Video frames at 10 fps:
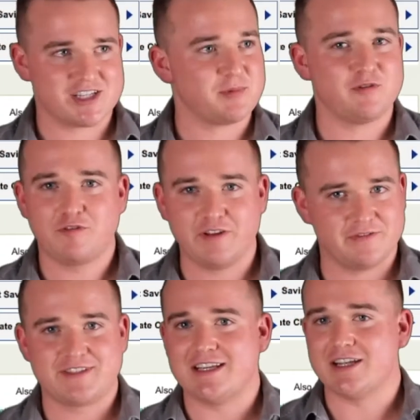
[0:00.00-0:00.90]
It's been
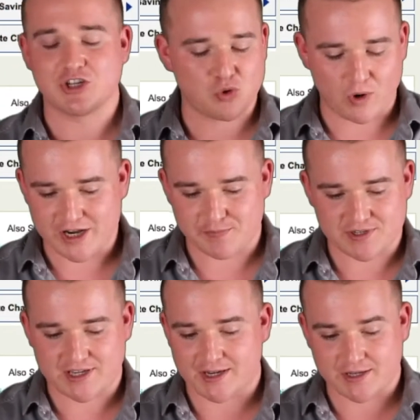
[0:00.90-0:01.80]
fifteen, twenty
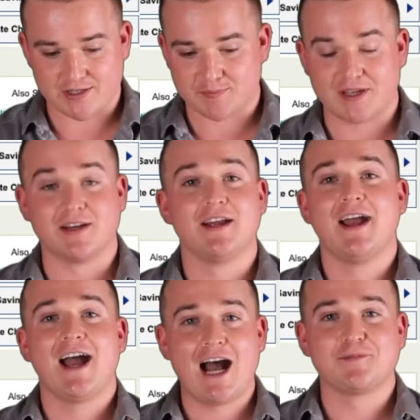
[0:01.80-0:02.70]
percent. It's been
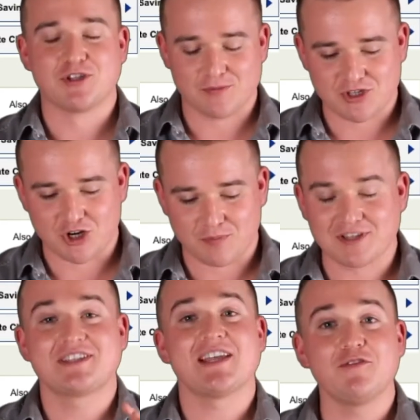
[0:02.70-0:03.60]
absolutely absurd,
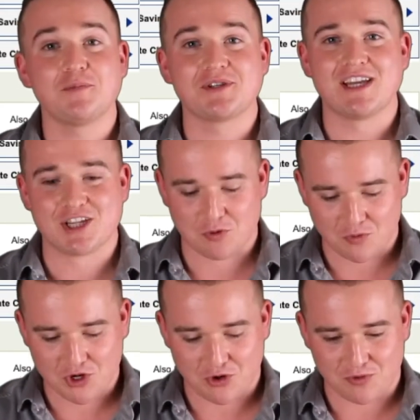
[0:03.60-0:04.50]
but seven percent is what
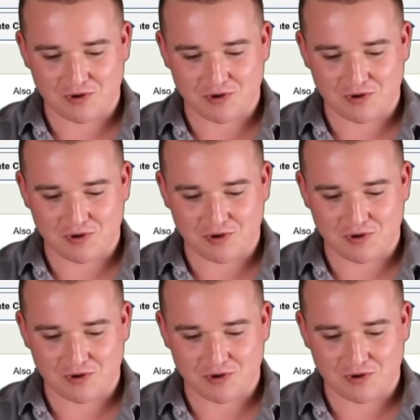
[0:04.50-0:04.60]
we're going